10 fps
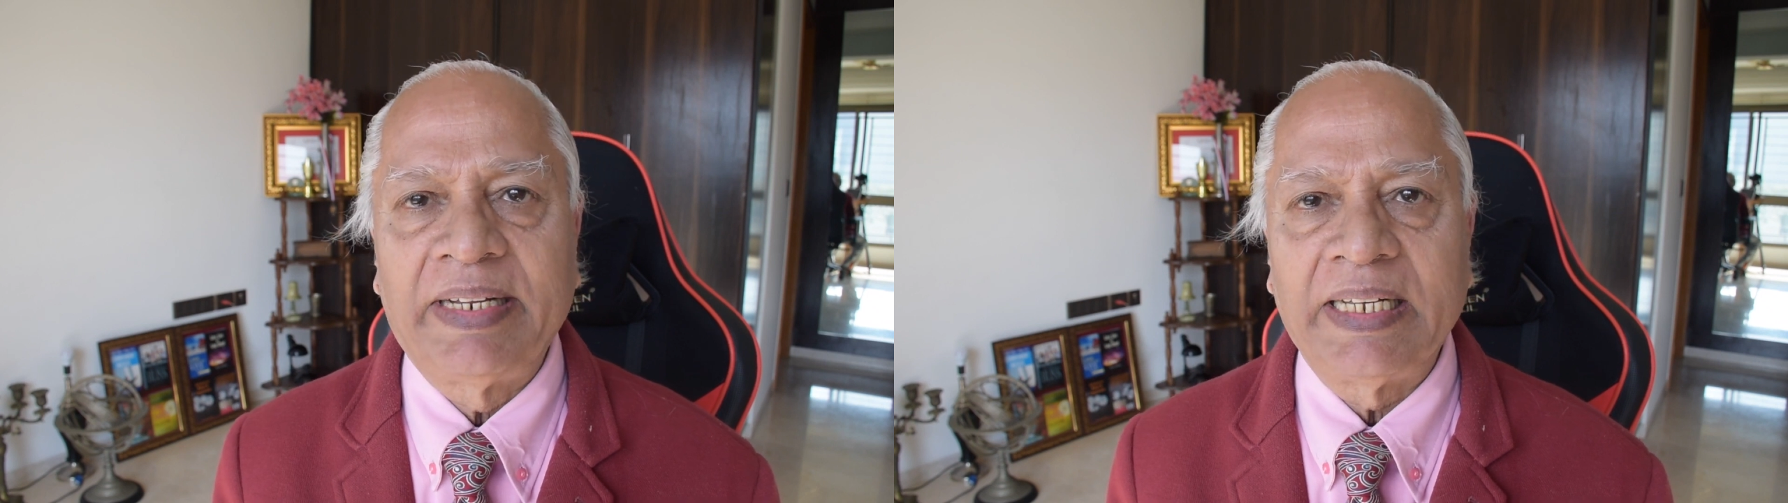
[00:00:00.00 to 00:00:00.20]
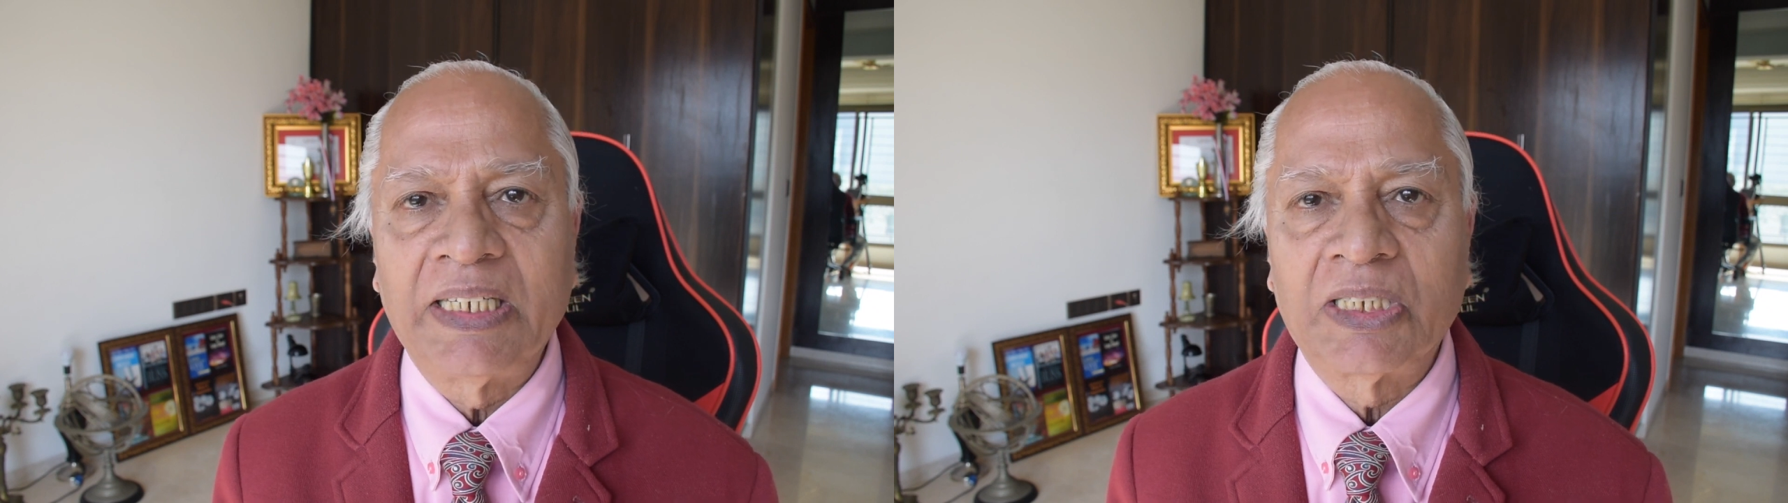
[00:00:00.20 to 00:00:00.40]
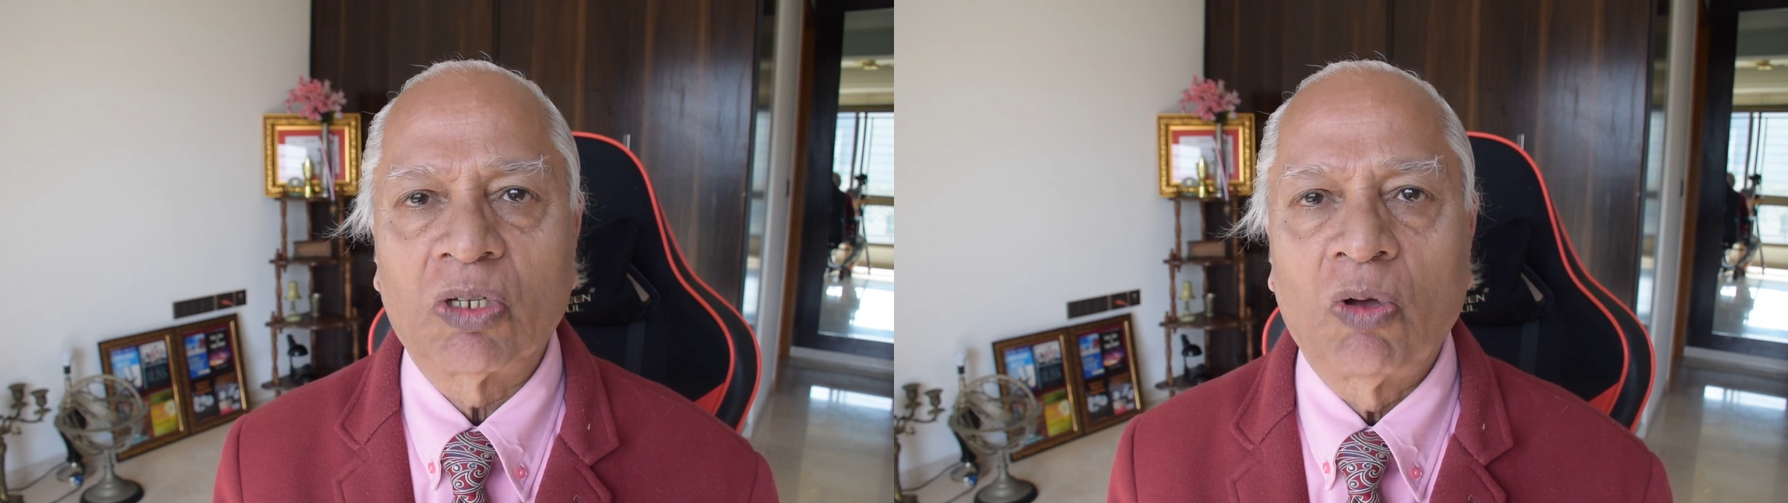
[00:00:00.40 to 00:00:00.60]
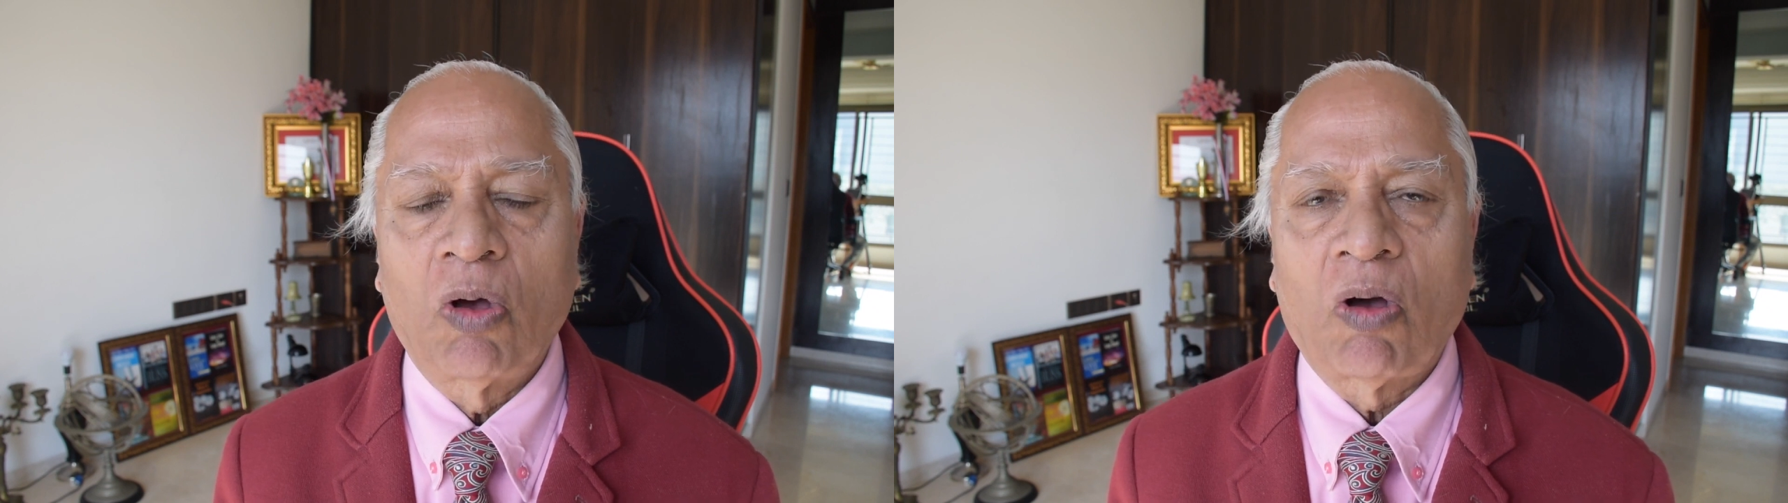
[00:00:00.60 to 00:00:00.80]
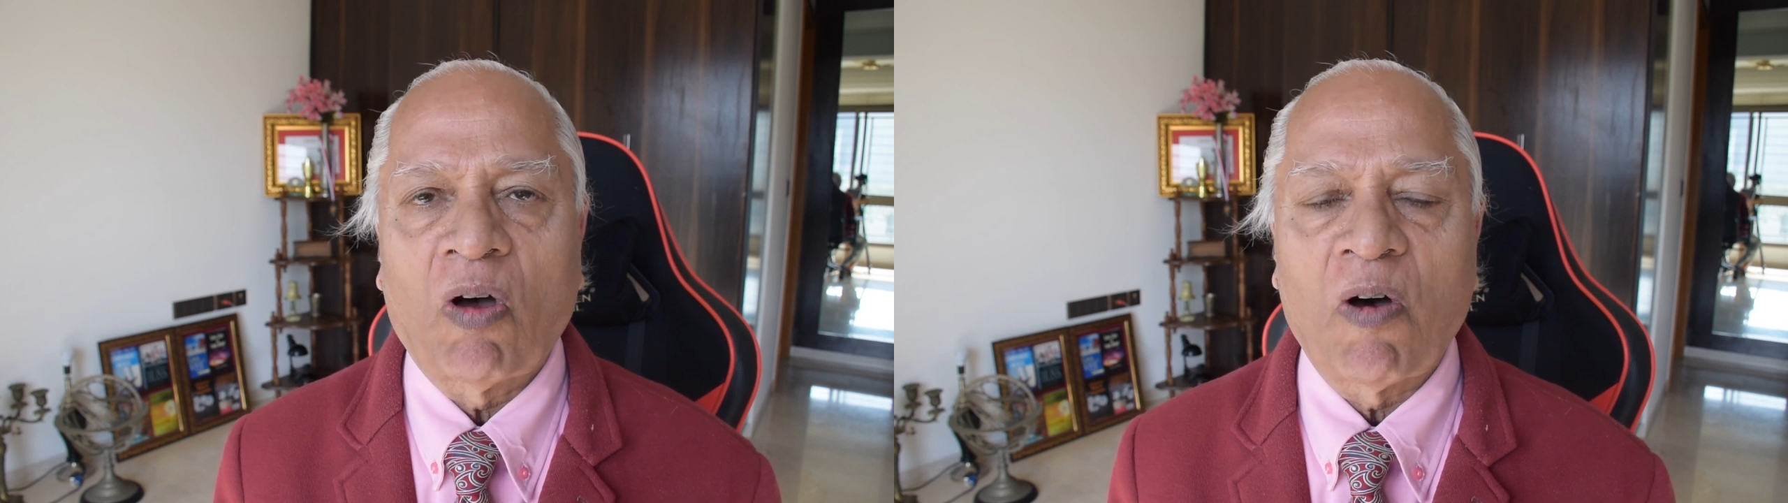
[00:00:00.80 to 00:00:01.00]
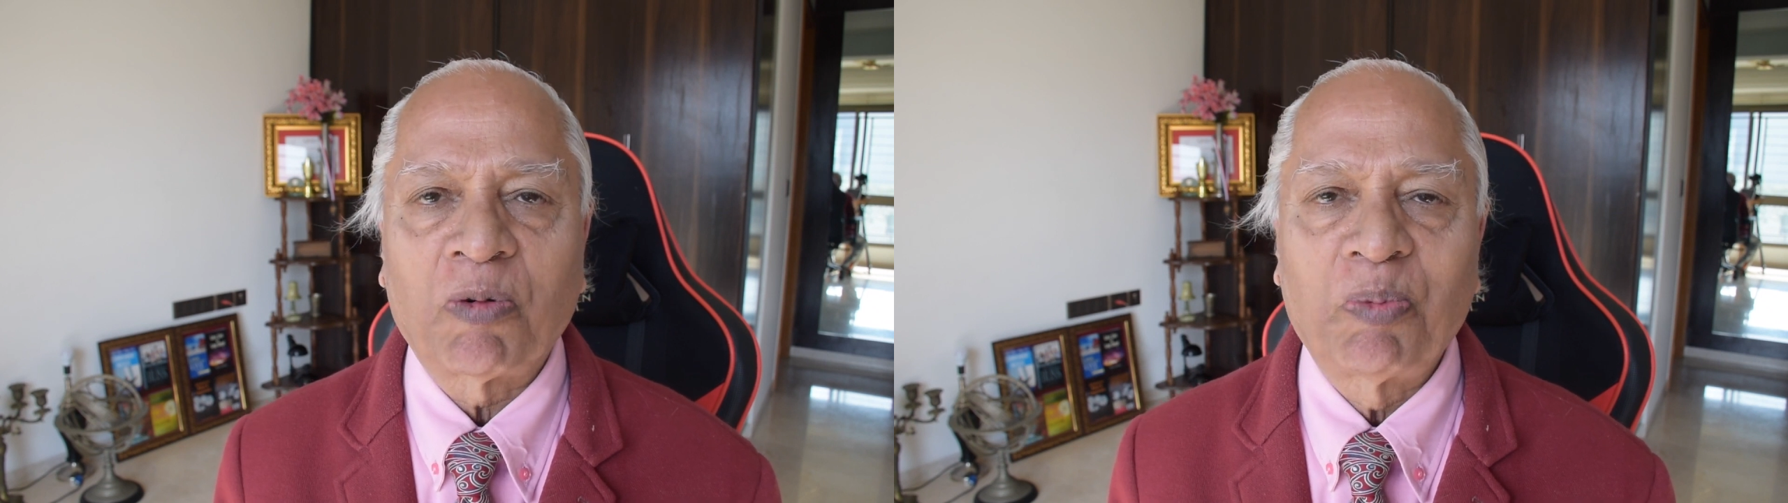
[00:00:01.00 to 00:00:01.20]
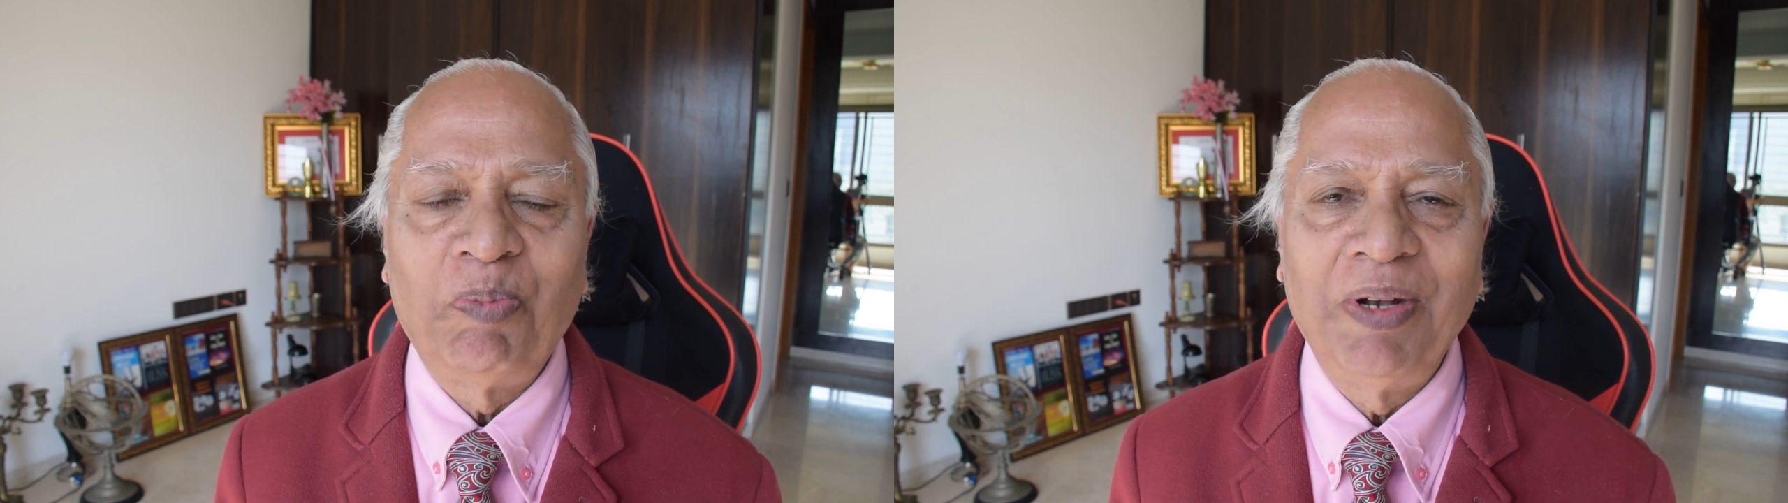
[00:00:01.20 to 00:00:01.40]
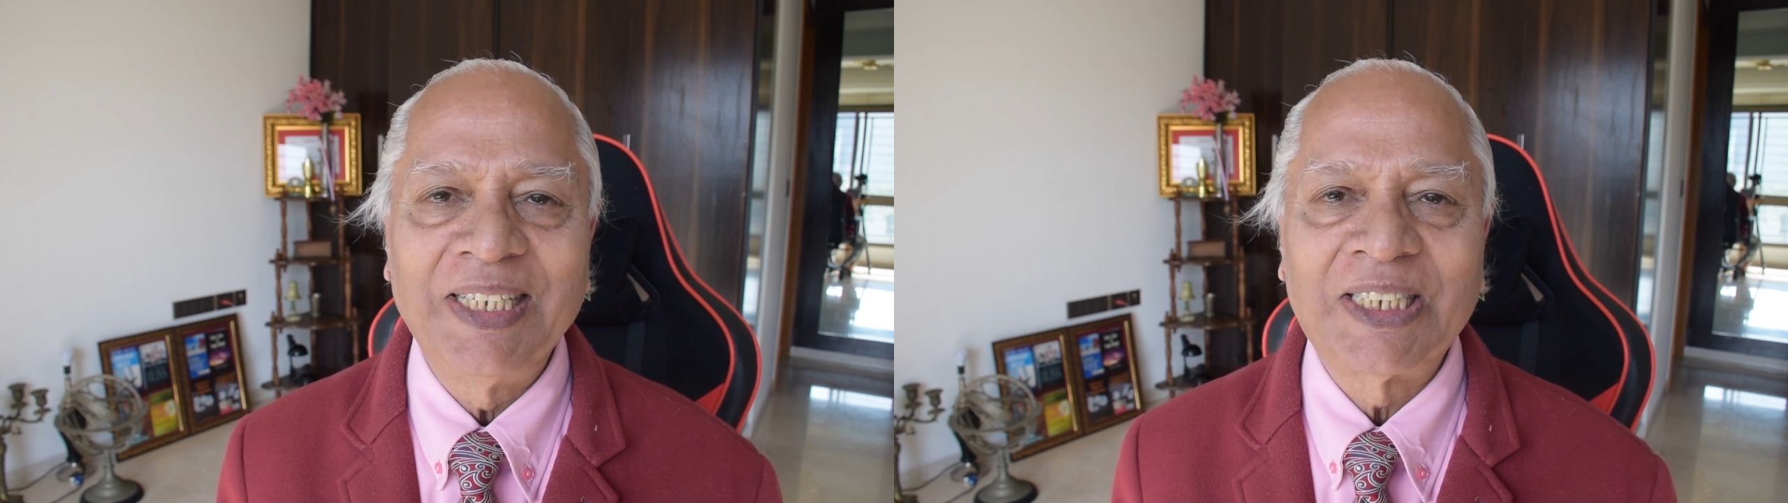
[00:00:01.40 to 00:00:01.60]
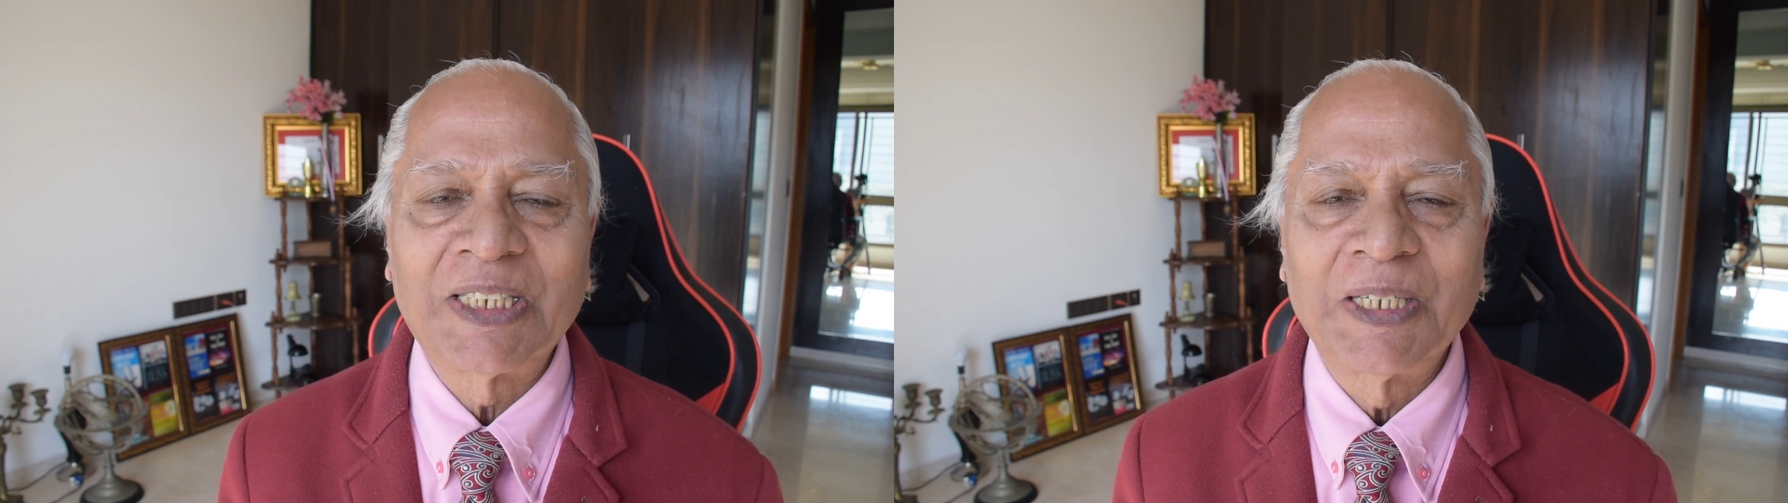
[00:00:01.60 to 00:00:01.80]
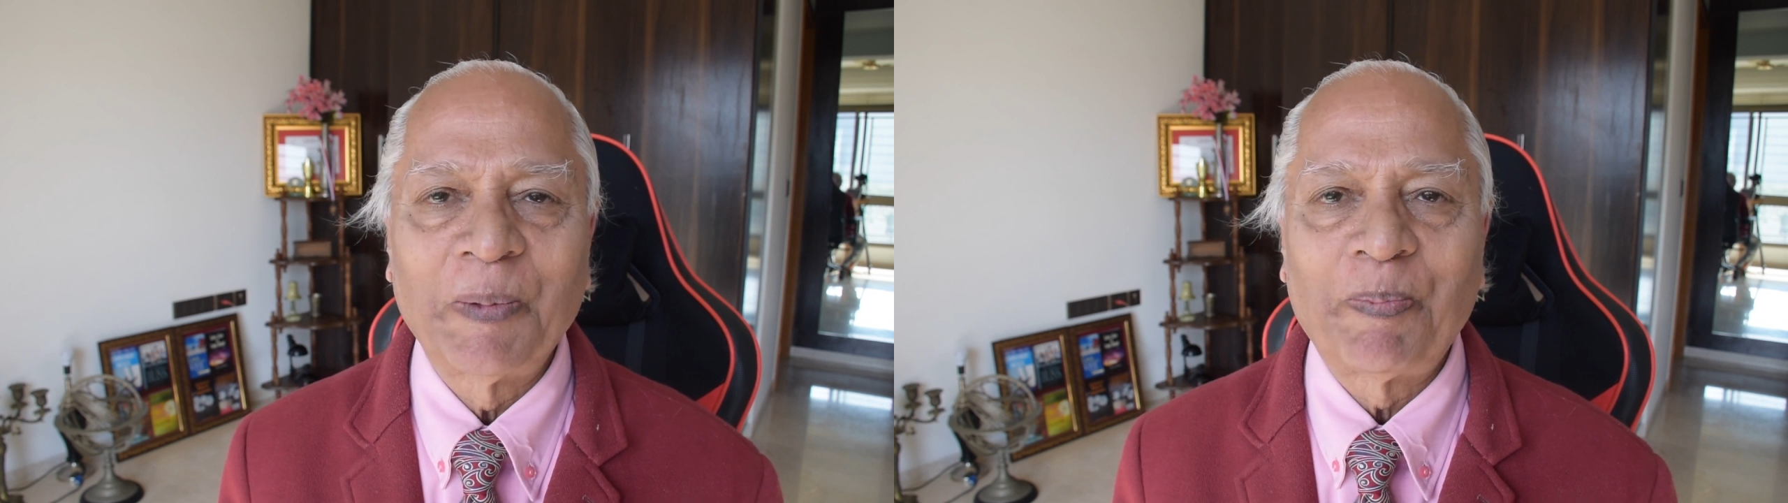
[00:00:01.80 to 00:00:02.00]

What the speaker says: Days of Bliss